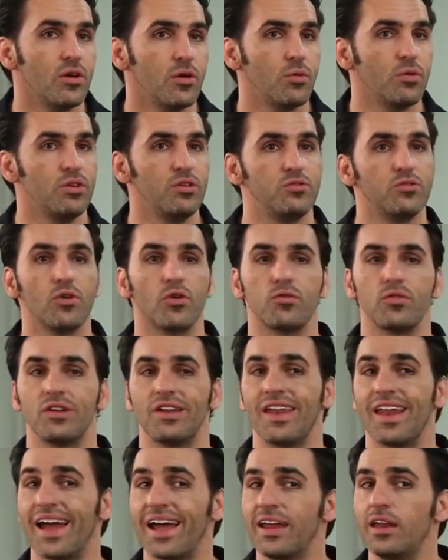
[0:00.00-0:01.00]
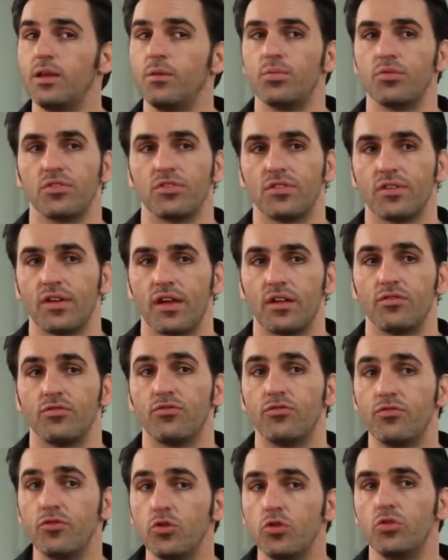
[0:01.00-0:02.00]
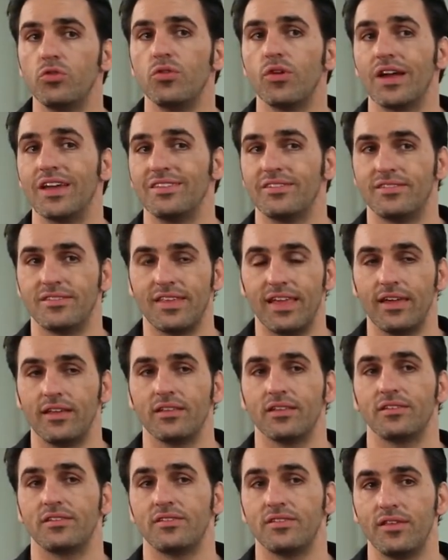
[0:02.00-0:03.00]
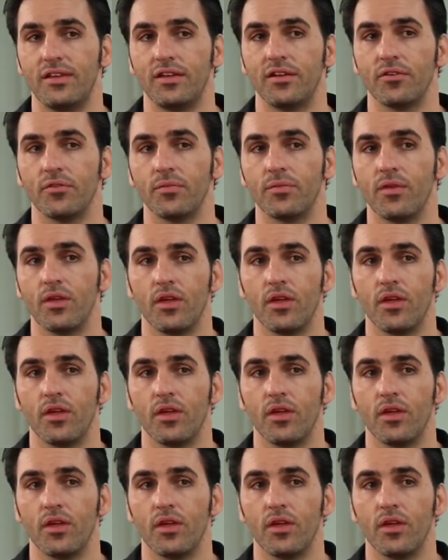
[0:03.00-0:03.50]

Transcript: We use over 90% food-grade stainless steel.